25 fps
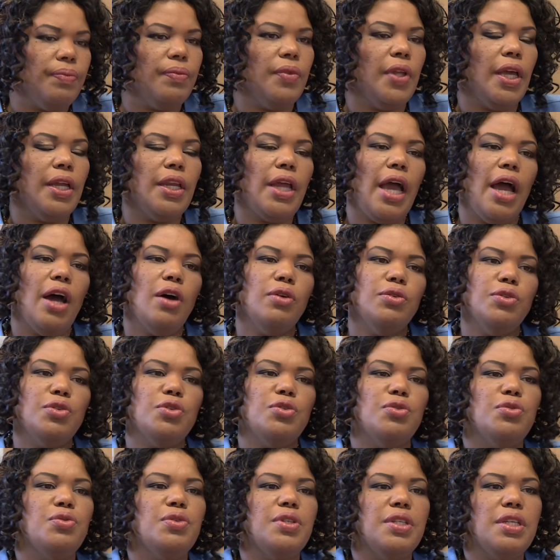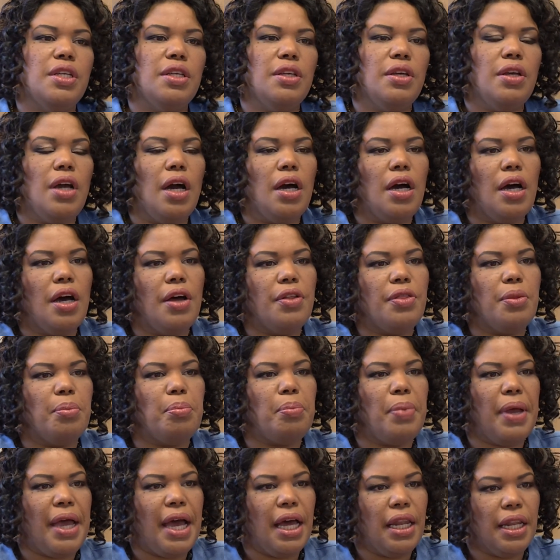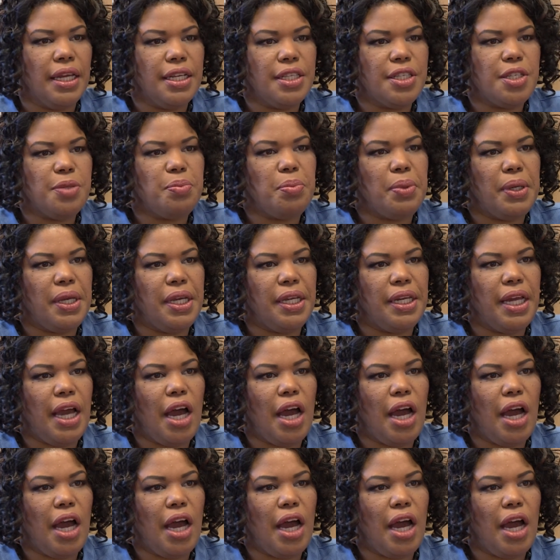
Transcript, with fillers: And how do you see the balance being?